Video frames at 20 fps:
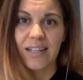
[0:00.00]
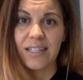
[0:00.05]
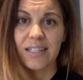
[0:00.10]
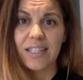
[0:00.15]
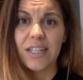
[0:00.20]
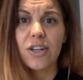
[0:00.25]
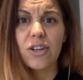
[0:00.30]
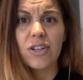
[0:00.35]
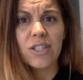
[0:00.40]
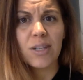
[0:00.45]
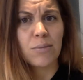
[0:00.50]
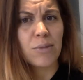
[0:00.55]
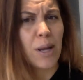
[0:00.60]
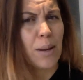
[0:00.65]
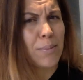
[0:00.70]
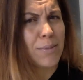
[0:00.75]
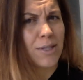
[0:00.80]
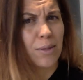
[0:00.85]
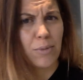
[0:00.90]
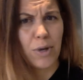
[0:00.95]
to dinner.
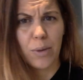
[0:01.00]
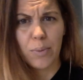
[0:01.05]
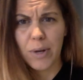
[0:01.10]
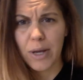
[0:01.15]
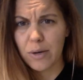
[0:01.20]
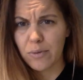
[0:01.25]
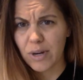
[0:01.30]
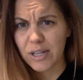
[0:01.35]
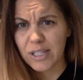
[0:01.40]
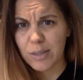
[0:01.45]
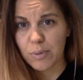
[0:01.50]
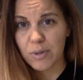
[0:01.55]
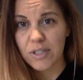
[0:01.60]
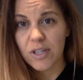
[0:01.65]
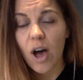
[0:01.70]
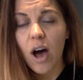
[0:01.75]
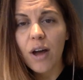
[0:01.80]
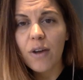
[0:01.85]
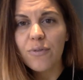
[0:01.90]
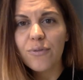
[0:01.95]
Sometimes the meal plan recipes
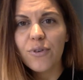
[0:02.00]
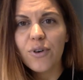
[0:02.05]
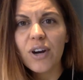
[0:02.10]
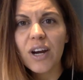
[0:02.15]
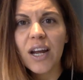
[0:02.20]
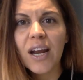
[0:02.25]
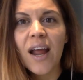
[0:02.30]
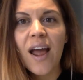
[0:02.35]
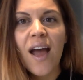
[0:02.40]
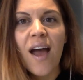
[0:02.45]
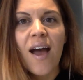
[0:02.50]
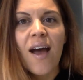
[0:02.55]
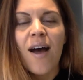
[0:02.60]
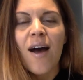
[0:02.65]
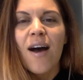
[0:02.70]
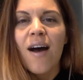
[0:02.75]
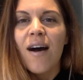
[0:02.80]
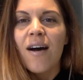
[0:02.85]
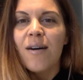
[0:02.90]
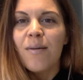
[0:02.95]
called for it,
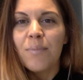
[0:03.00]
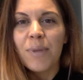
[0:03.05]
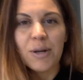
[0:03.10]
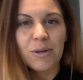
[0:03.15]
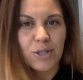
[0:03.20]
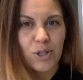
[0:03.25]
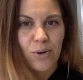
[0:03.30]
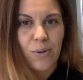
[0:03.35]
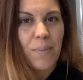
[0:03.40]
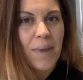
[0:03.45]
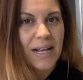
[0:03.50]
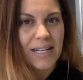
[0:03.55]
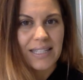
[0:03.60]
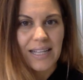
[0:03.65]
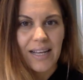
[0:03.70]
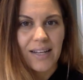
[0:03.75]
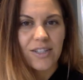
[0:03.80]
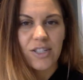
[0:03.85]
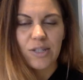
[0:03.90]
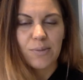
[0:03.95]
but it was amazing,
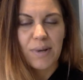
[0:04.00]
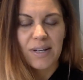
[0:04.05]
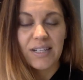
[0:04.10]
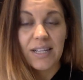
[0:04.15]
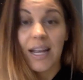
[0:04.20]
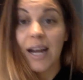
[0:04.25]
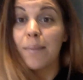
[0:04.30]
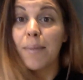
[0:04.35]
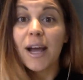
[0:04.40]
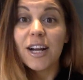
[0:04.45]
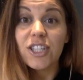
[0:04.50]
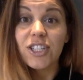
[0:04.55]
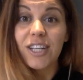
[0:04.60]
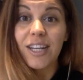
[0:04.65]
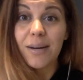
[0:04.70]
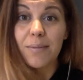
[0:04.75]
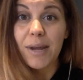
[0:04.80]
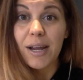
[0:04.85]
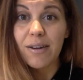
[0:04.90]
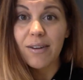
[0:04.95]
just amazing. And I'm actually
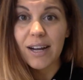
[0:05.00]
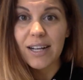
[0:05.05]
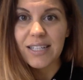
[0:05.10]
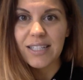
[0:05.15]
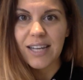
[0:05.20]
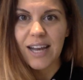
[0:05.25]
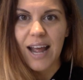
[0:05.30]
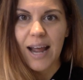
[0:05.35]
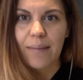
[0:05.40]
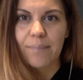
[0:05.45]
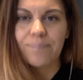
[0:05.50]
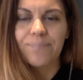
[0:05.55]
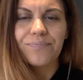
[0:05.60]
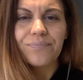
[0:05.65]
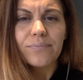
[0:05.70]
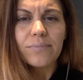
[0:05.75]
going to make rice today.